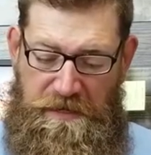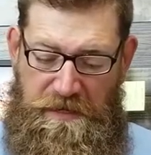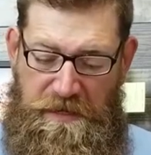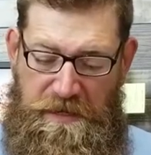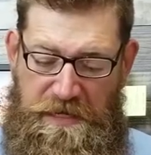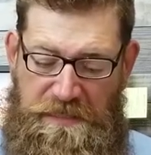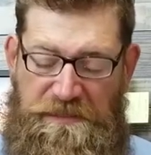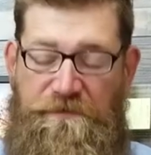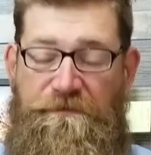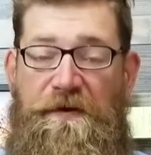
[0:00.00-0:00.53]

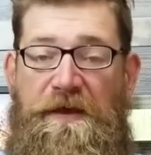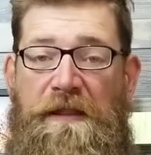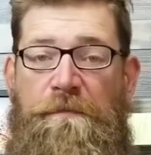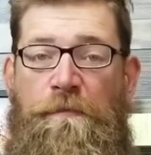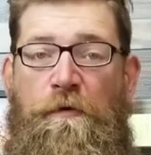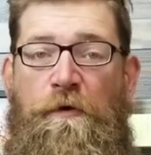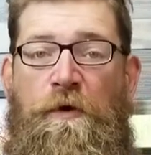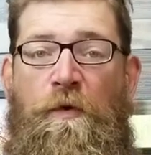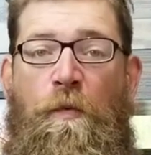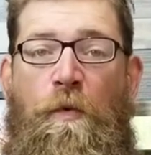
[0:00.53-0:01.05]
is
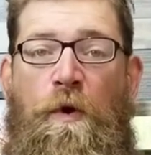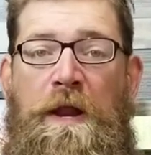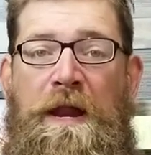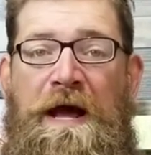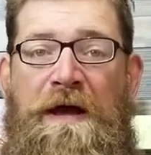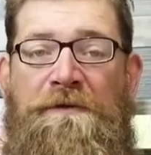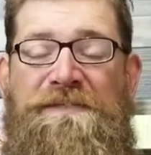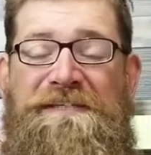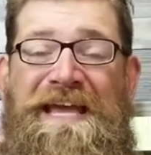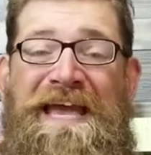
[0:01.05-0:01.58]
available in a 1
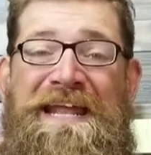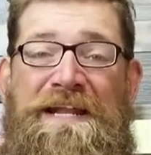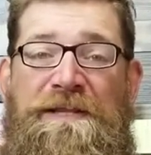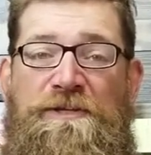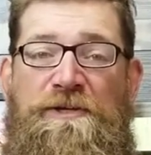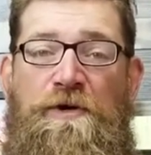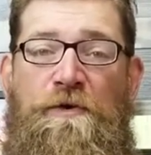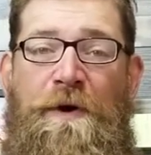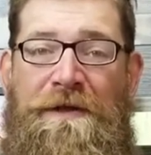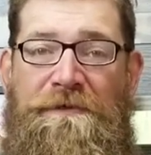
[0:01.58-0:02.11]
ounce and a
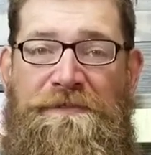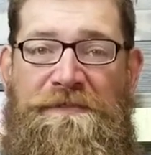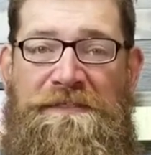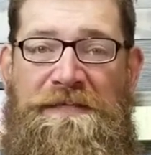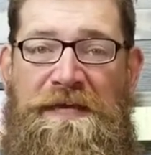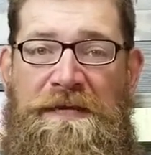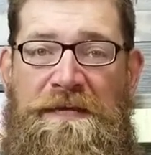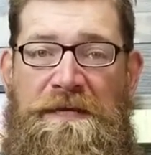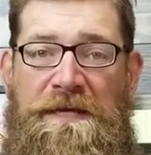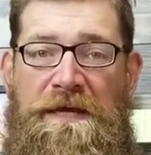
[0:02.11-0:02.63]
2 ounce
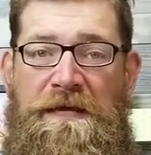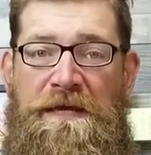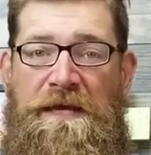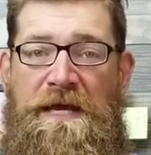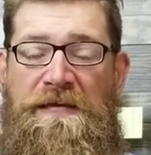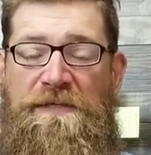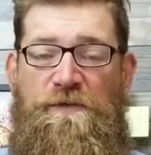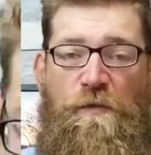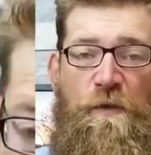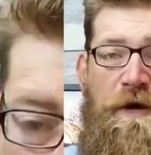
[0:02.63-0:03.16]
tin
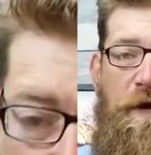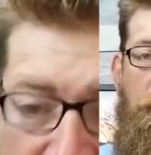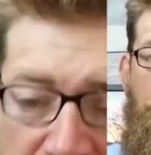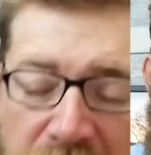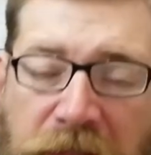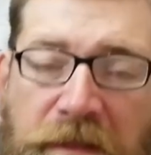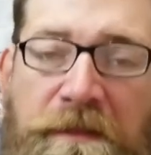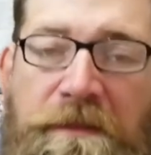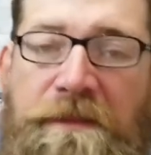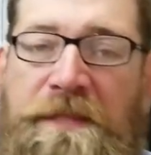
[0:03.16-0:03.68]
as
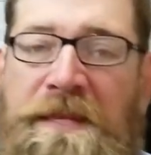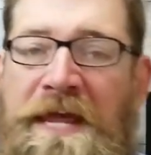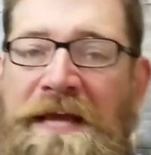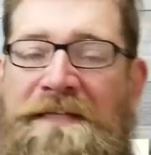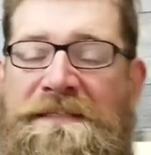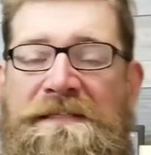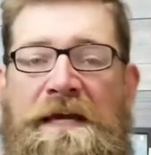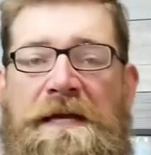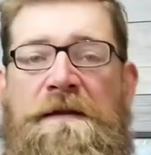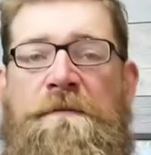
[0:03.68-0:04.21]
well. The
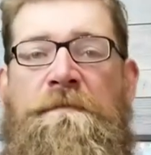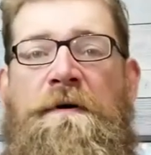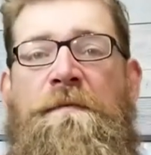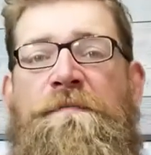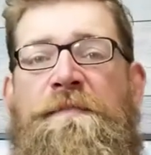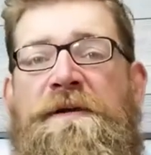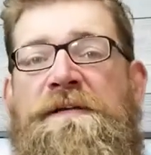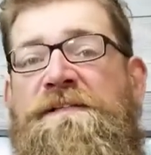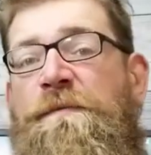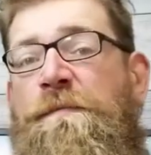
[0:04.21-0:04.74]
next item
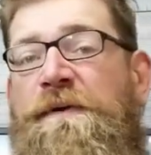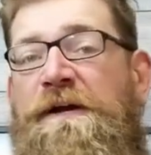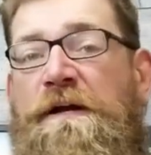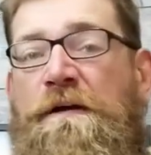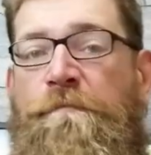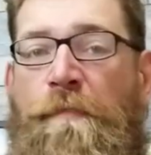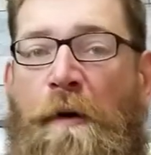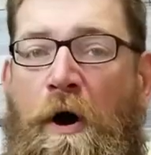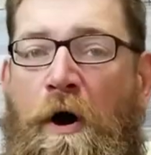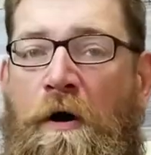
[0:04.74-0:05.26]
up is the
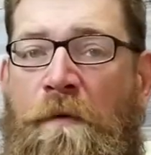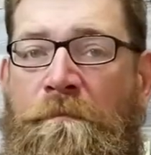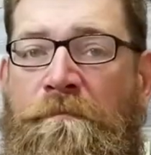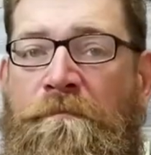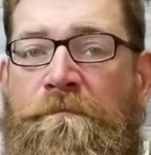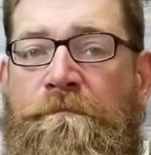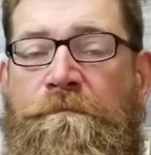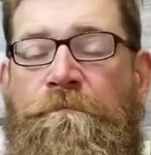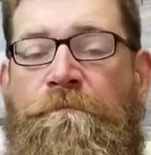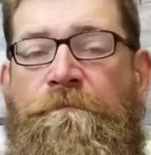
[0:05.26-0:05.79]
beard balm.
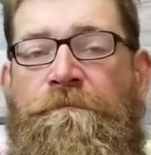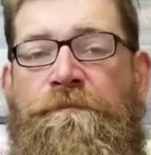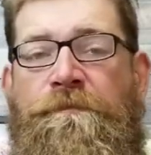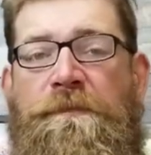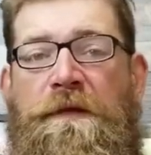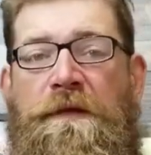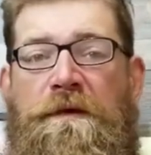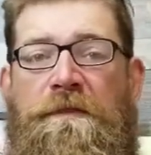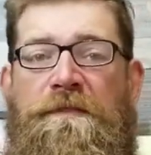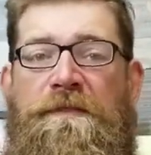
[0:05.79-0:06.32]

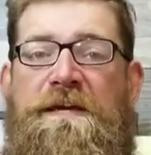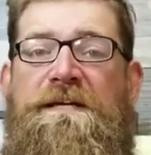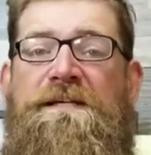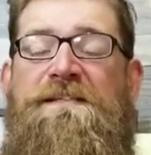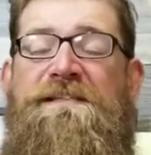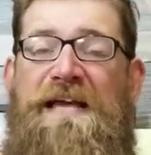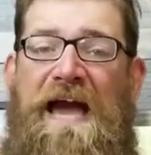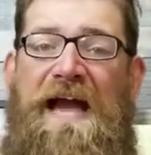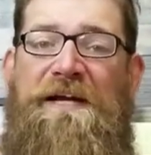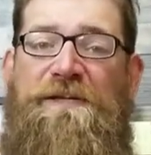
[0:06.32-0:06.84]

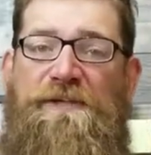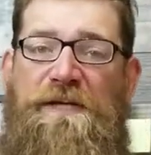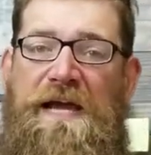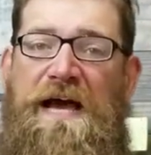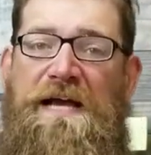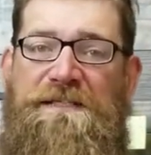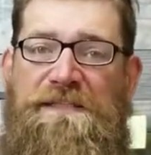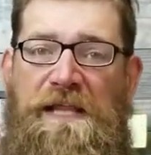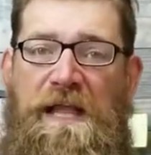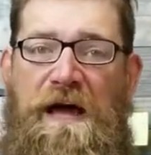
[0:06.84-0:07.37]
This actually
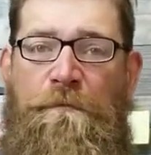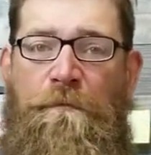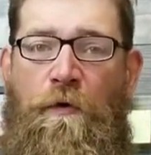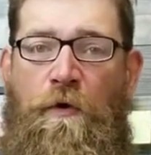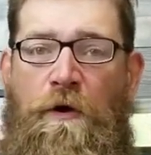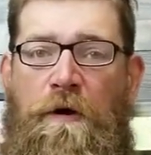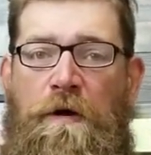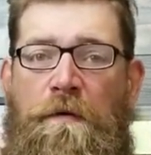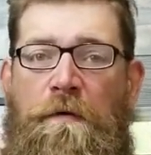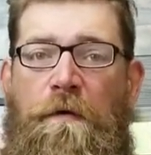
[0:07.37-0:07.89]
has a lot
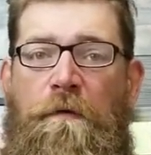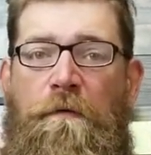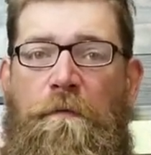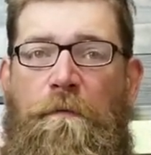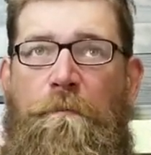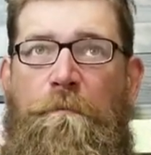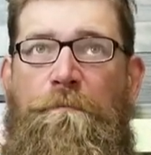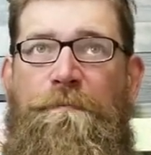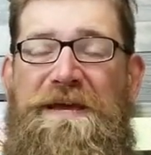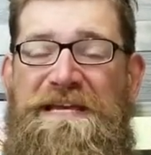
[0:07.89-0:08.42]
more
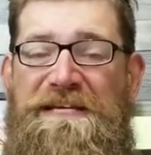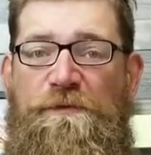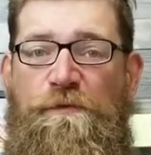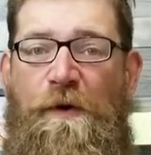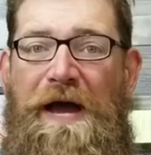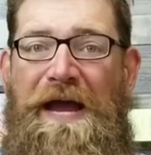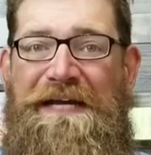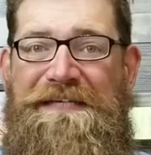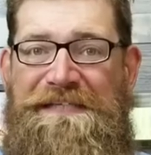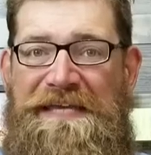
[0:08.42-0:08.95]

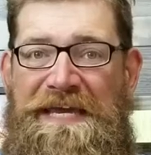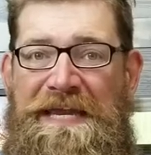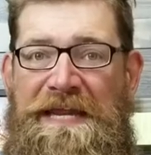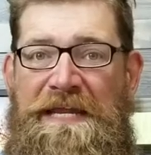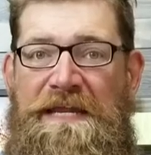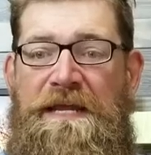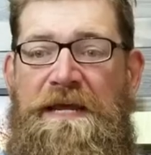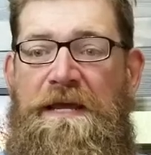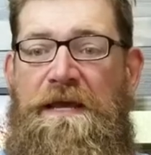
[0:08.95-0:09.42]
beeswax in it.